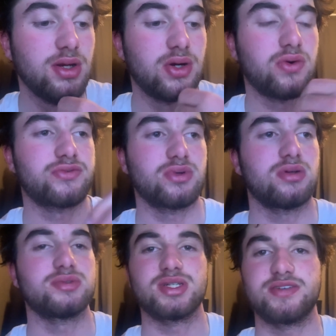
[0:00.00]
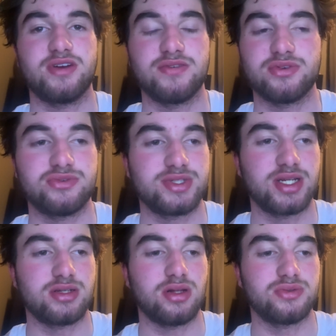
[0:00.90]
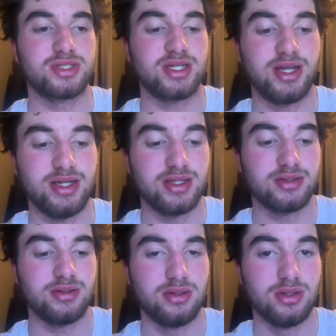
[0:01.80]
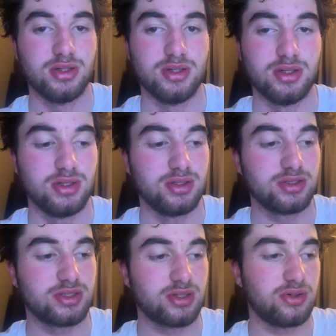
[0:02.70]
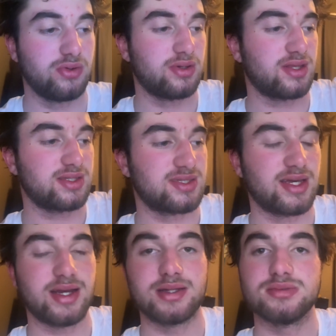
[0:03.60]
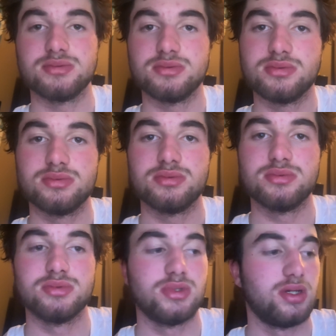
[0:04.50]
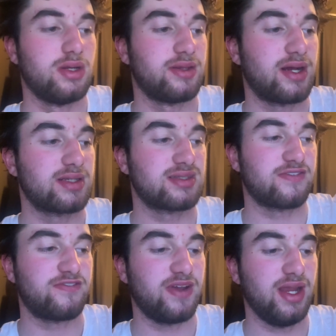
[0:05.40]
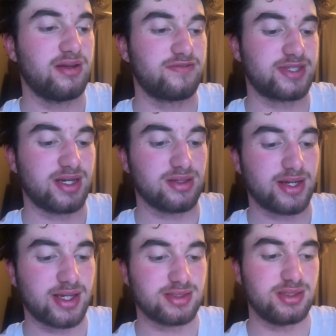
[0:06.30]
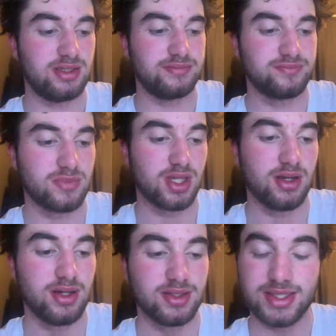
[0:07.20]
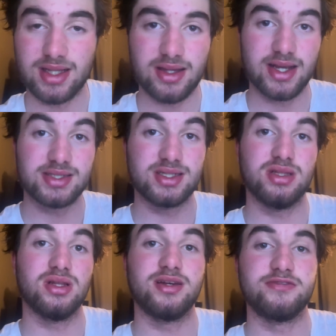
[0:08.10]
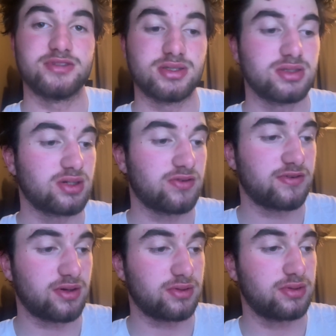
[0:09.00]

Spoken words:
Overall it was like $510 Canadian. So that's that. That is the fate of Tallahassee. Tallahassee lives so far.